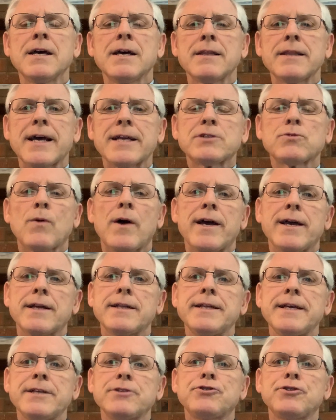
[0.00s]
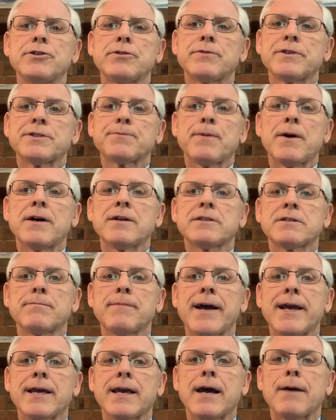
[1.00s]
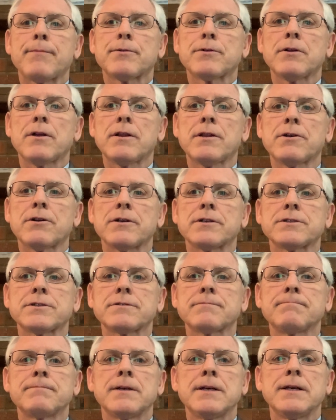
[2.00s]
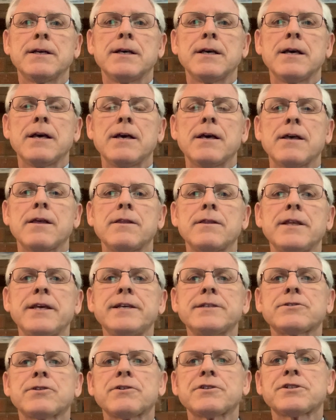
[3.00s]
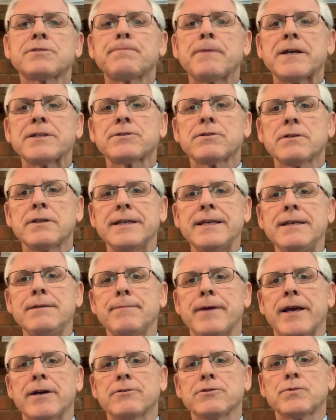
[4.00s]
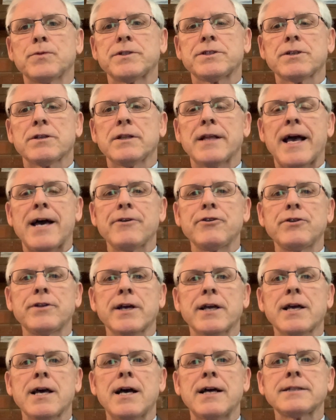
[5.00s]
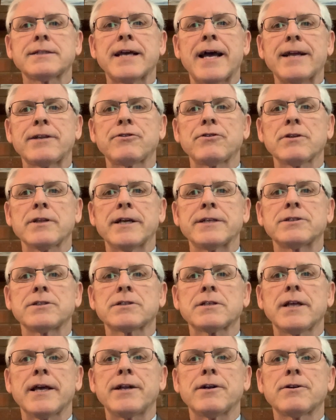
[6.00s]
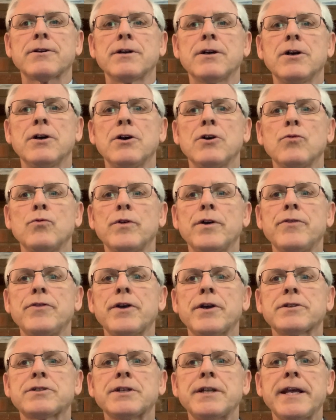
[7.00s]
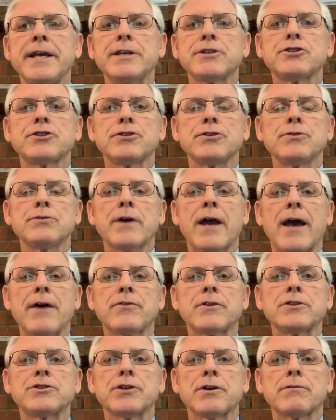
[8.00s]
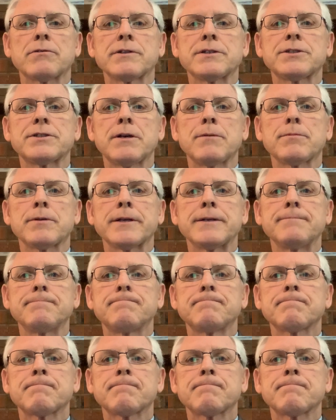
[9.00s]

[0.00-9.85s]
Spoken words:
That's why I need you to respond to my Capitol alerts. These are special emails which allow you to contact your legislator when there's an issue at the General Assembly.